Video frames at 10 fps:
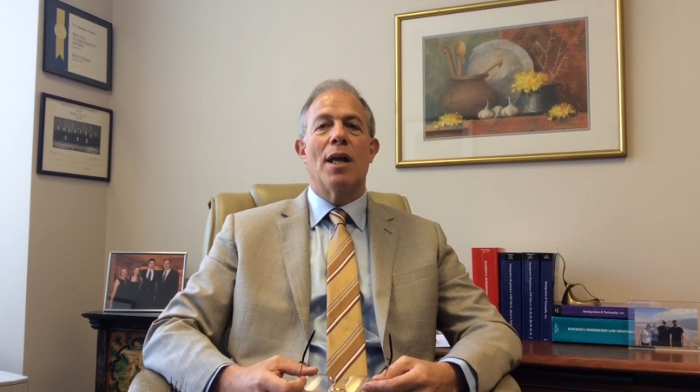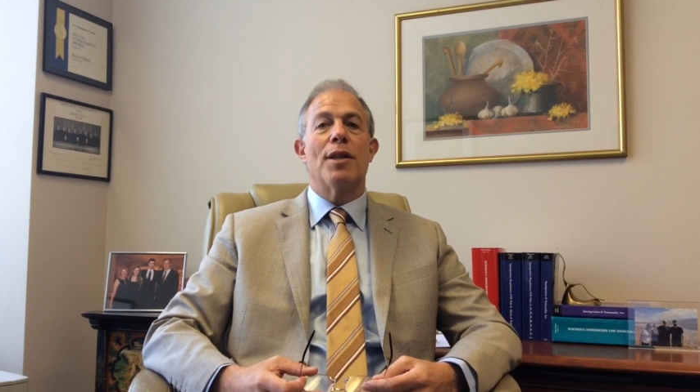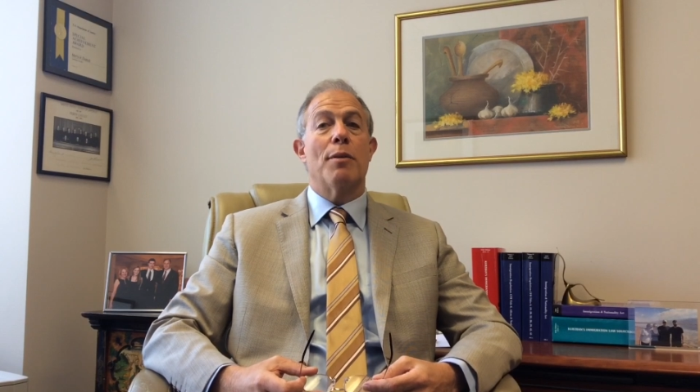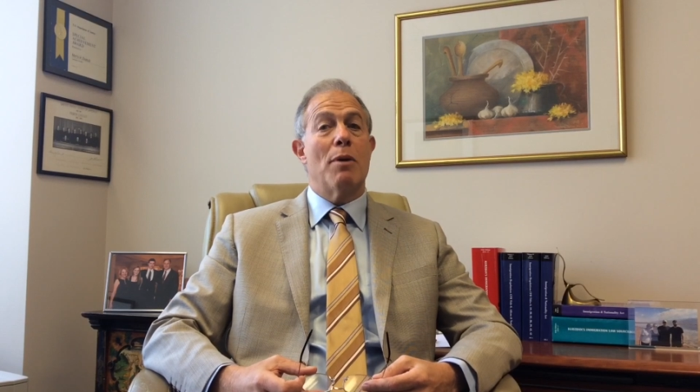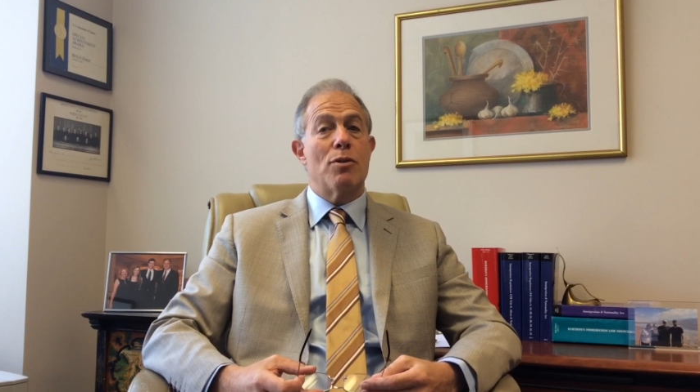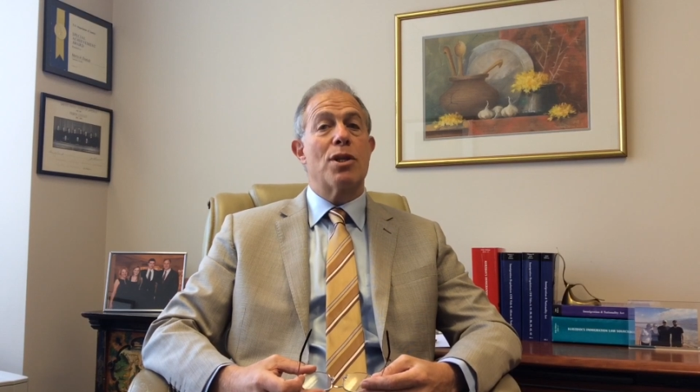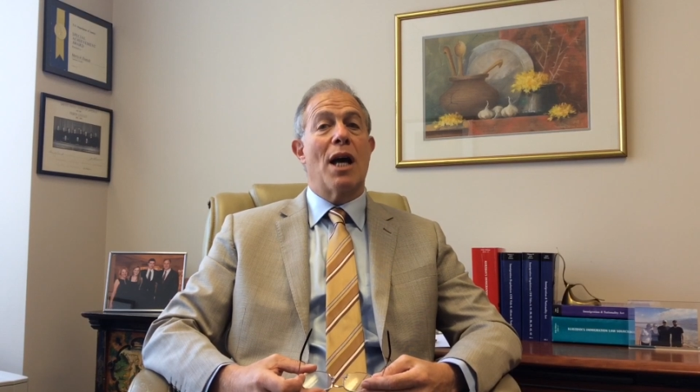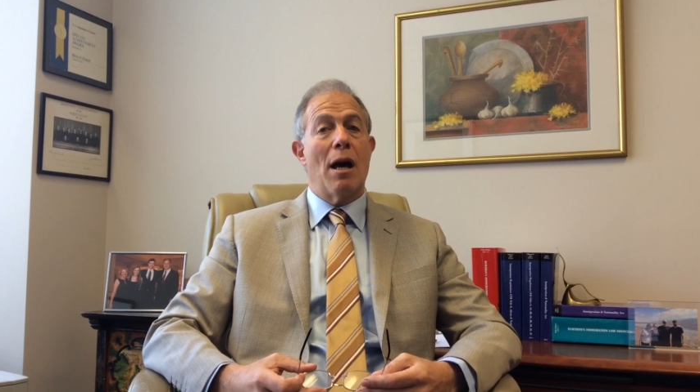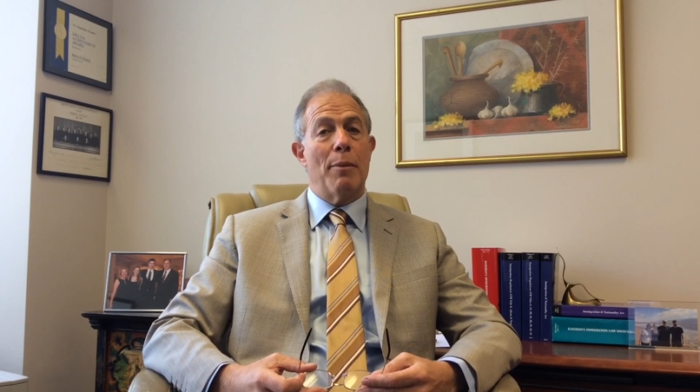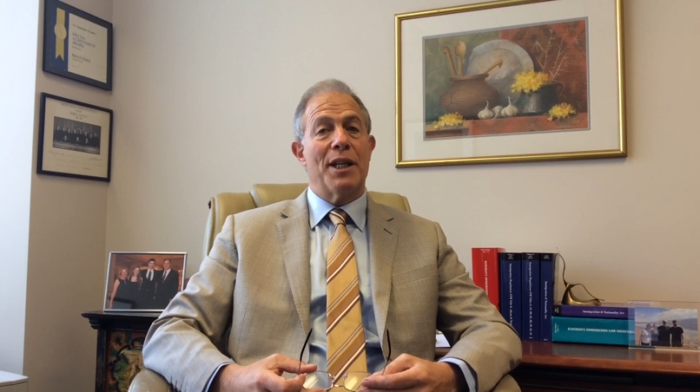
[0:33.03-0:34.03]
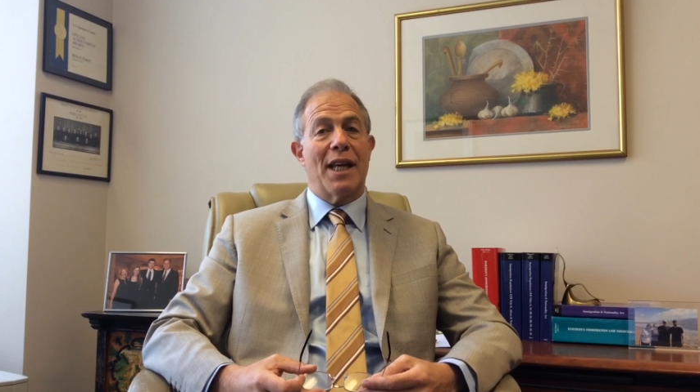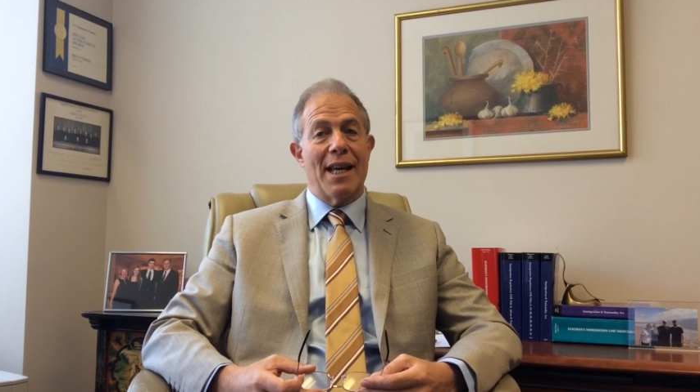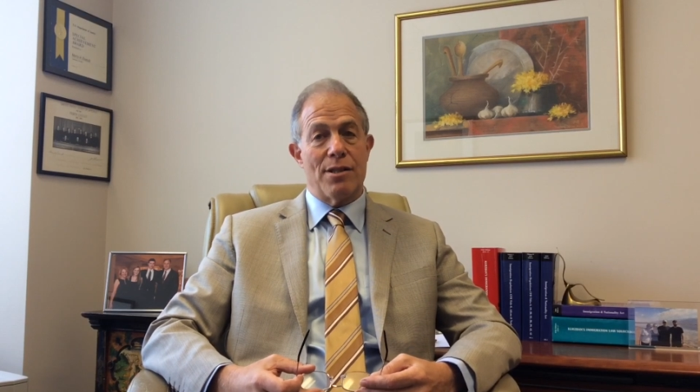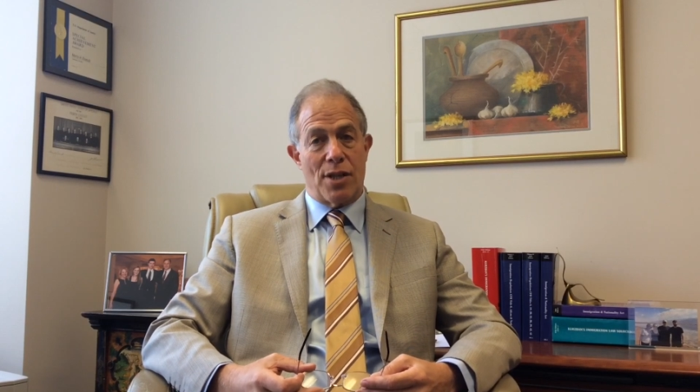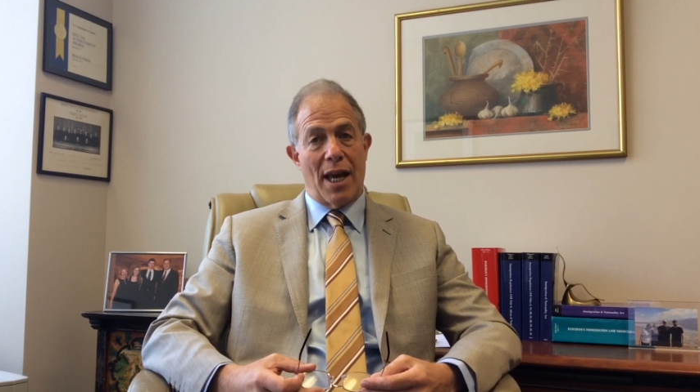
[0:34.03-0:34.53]
The most common
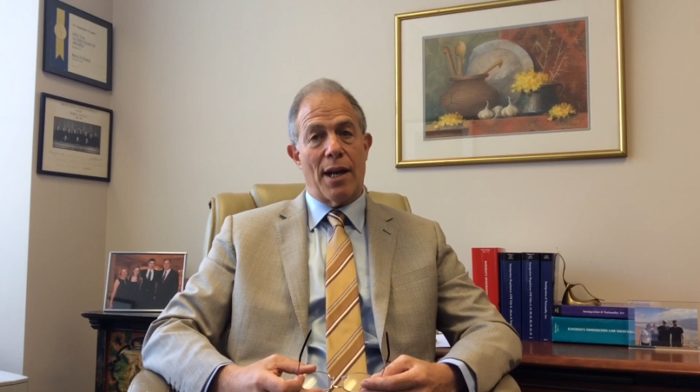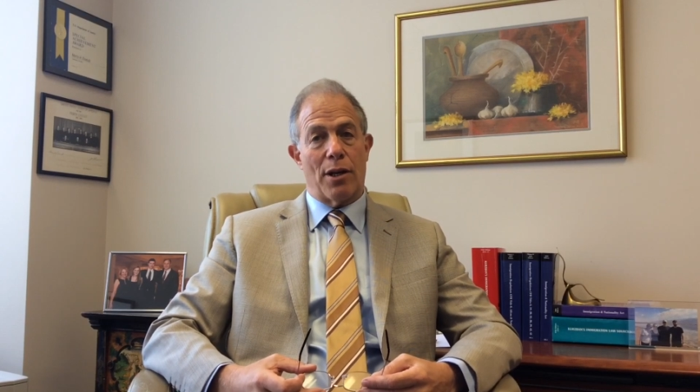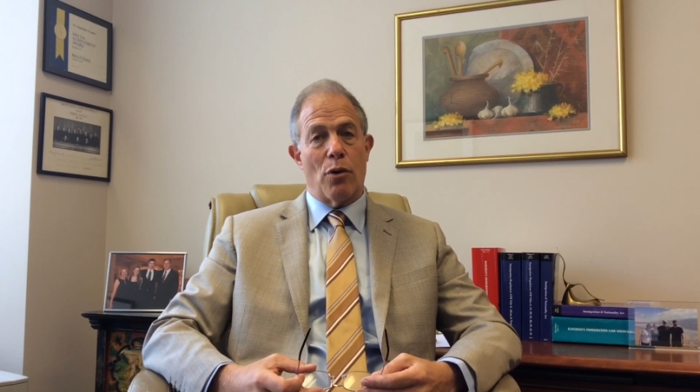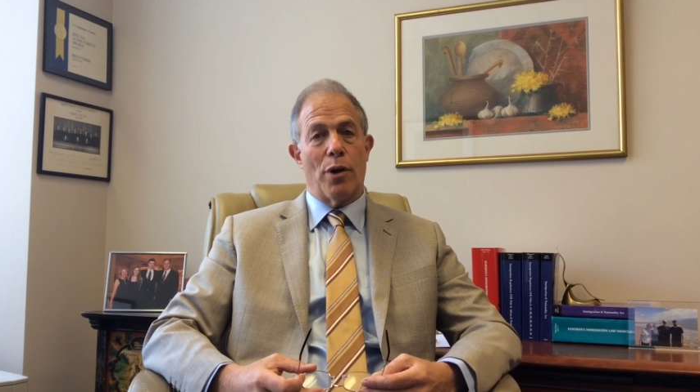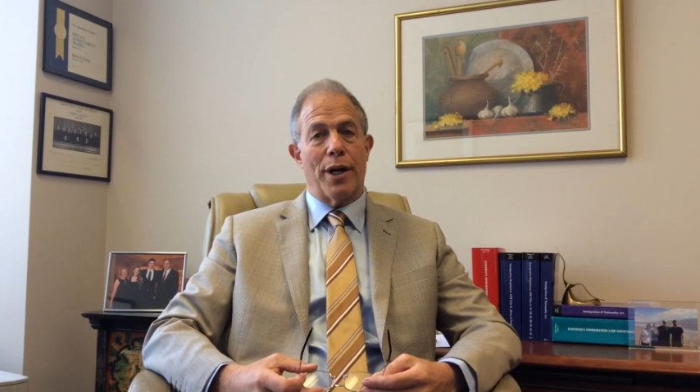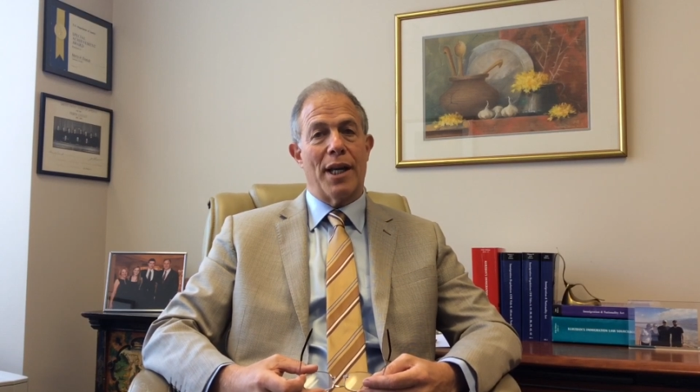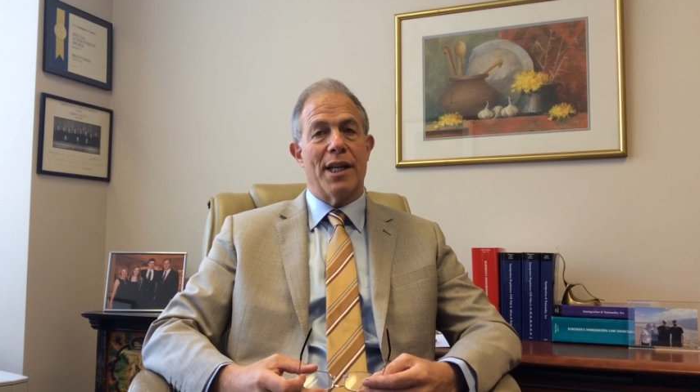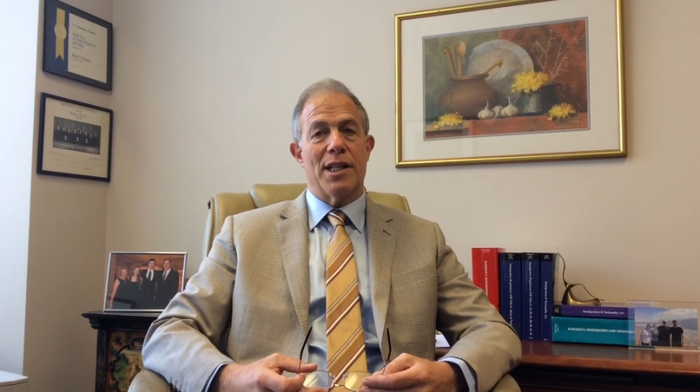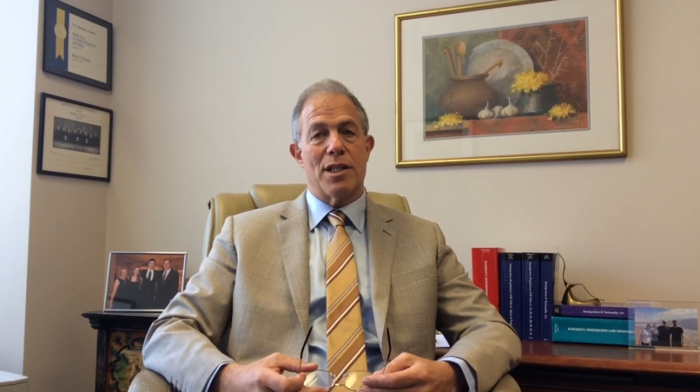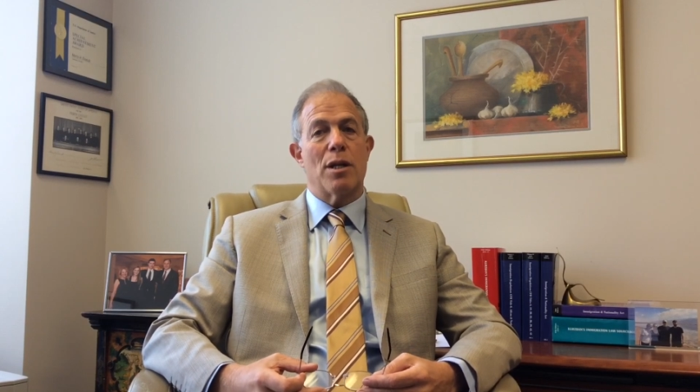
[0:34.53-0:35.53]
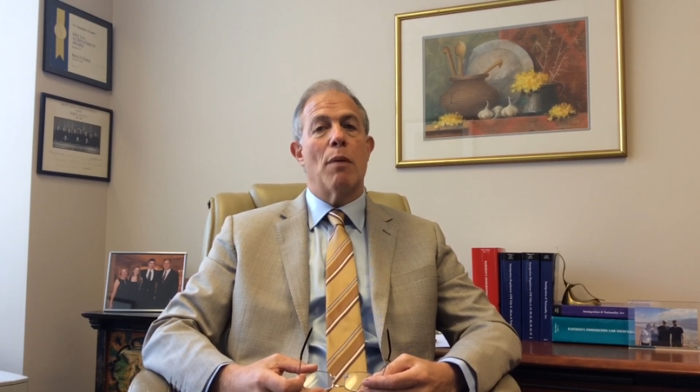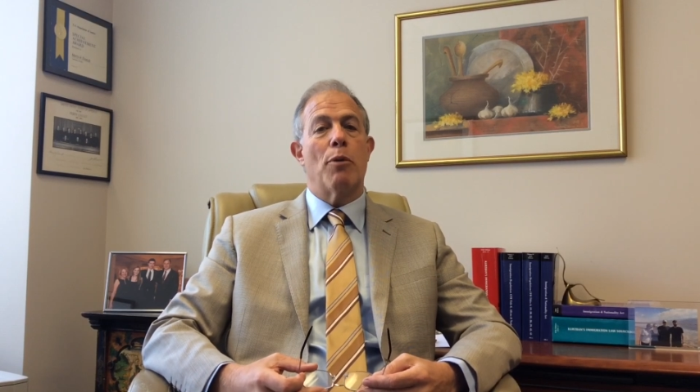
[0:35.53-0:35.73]
case category is